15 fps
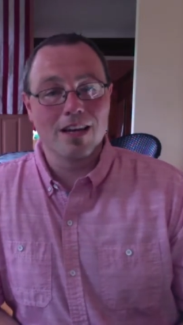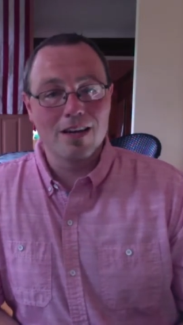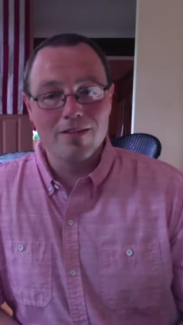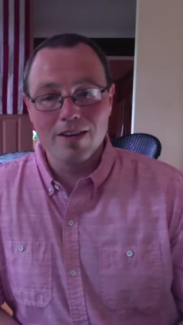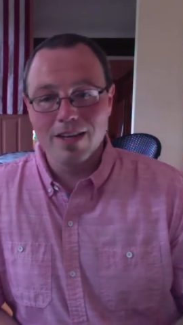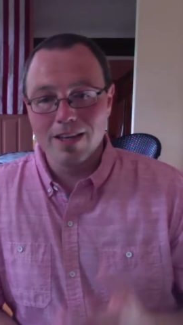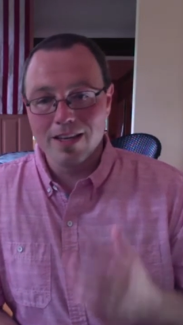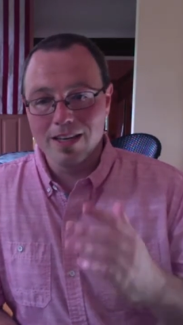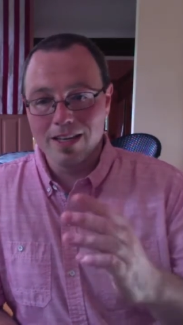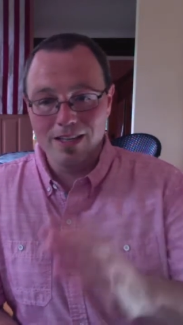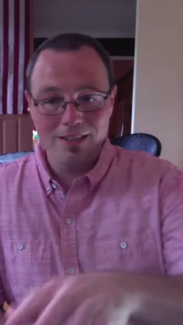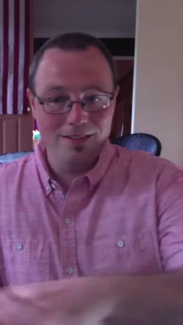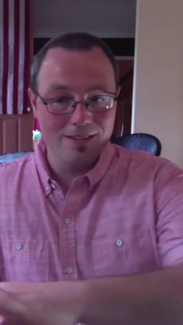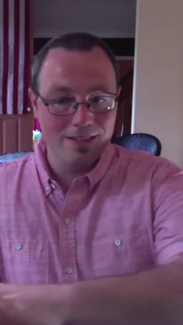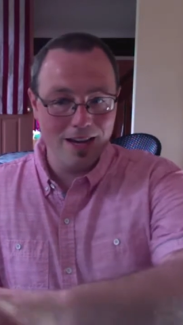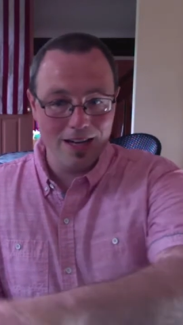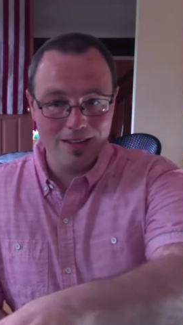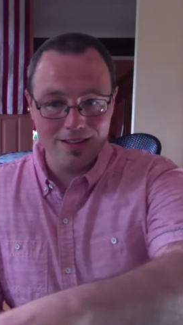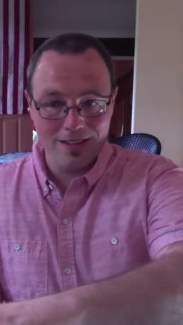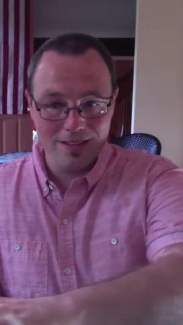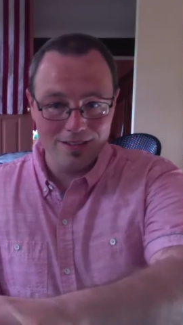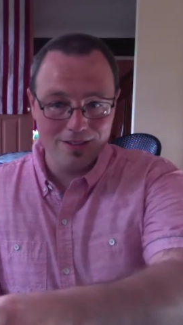I mean, he's
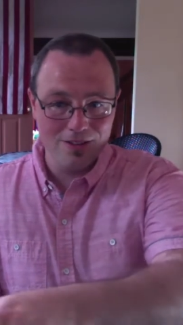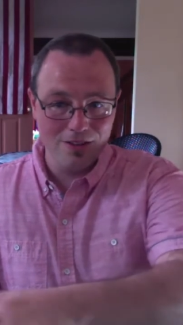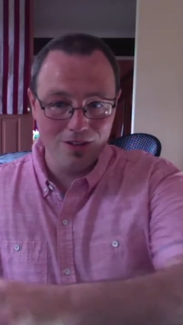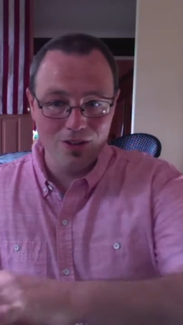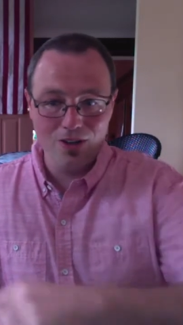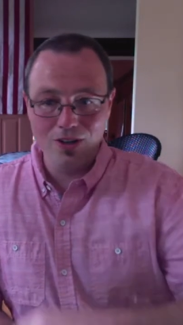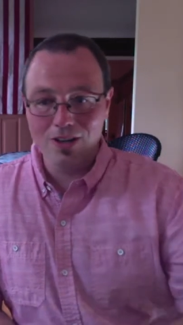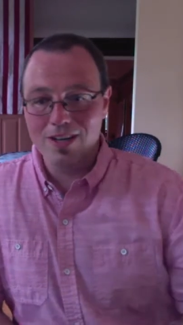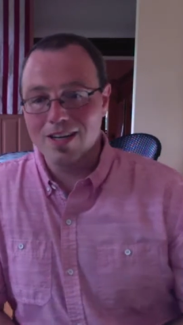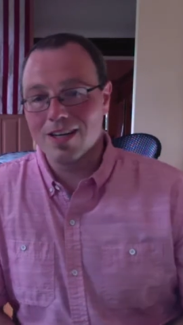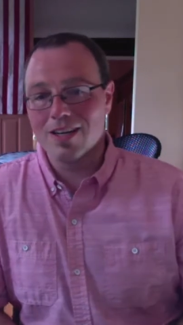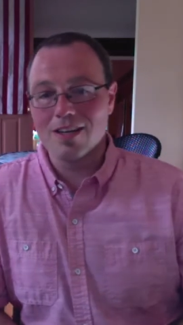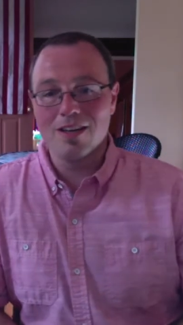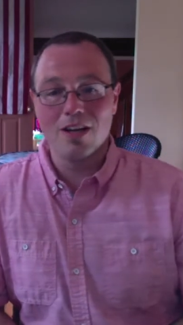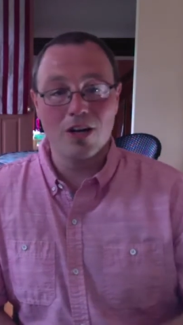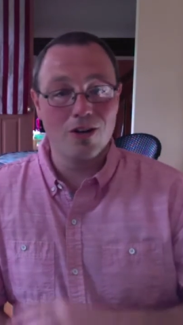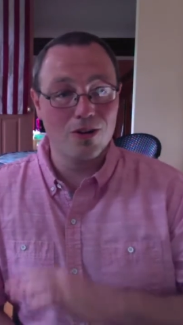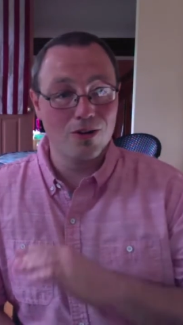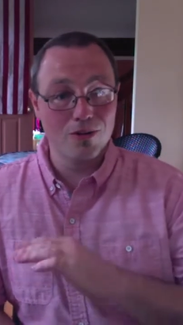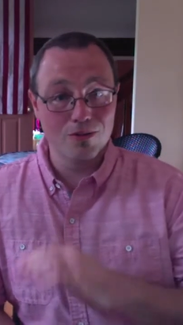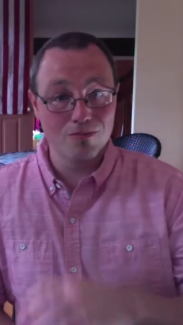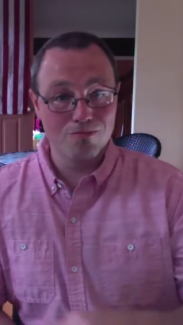got this look, you
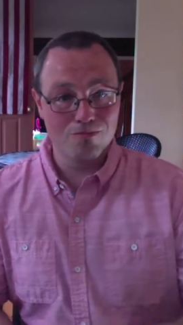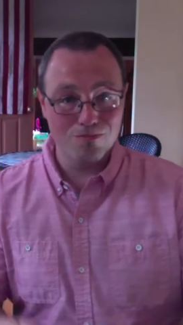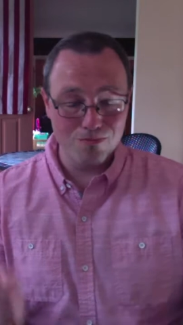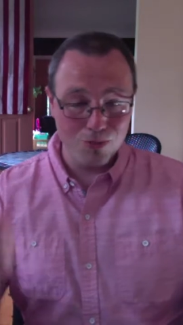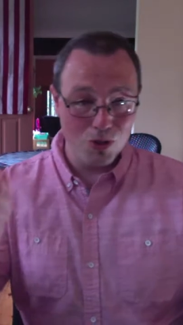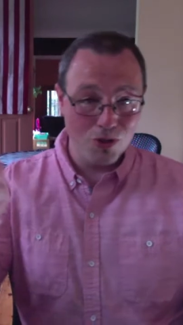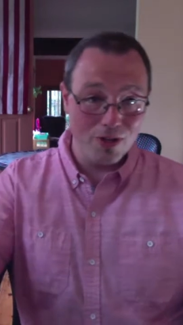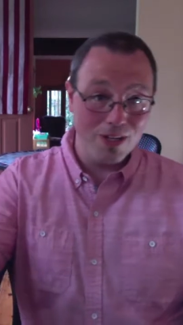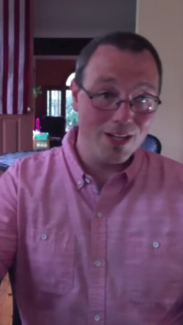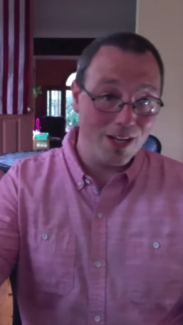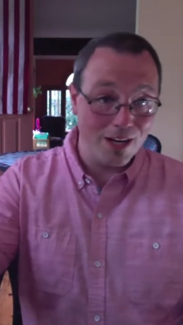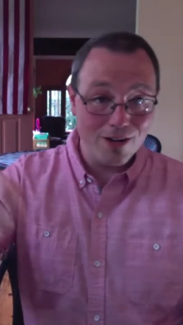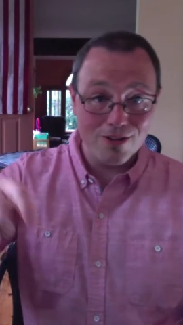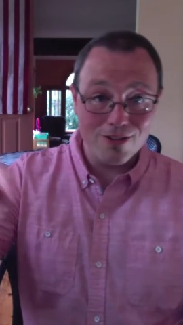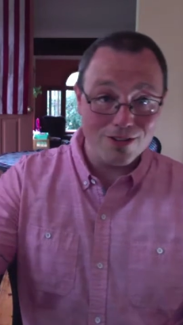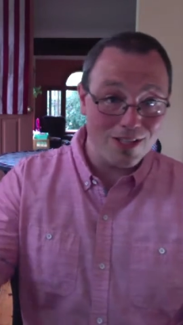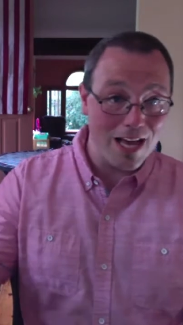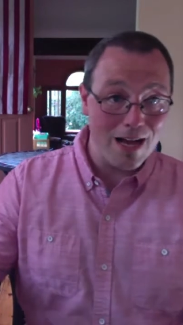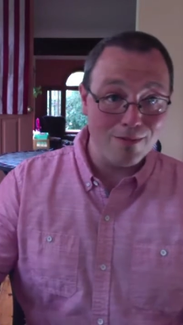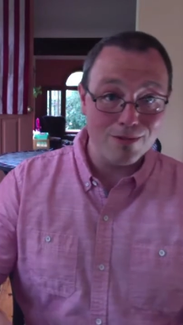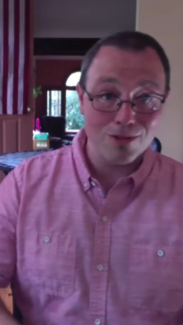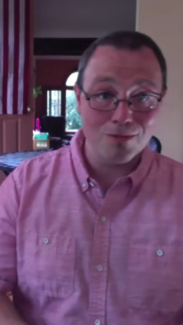know, cookie-cutter
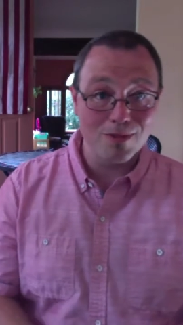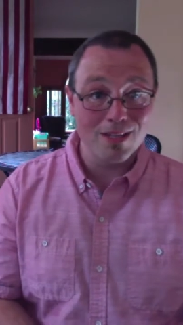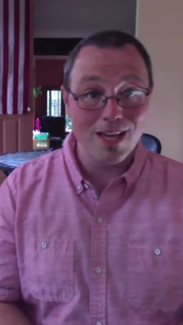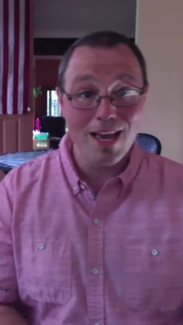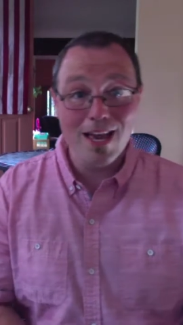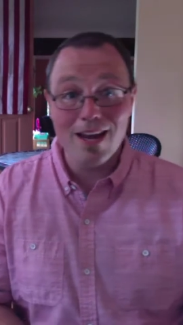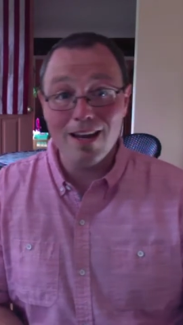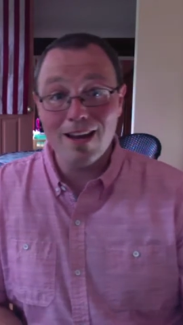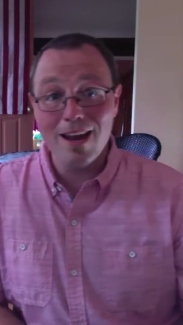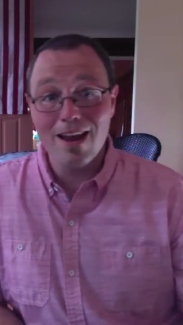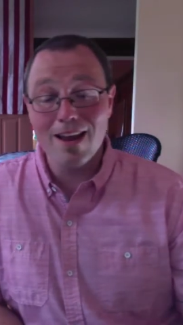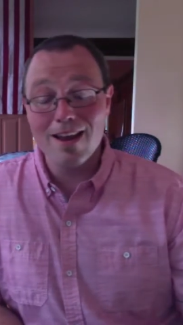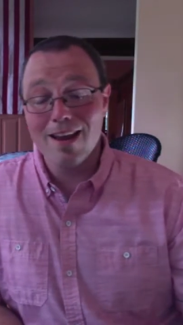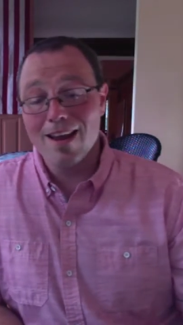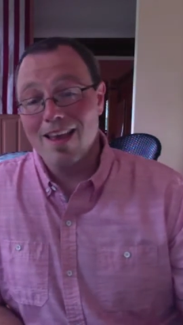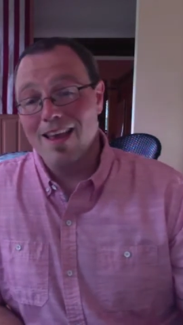establishment candidate,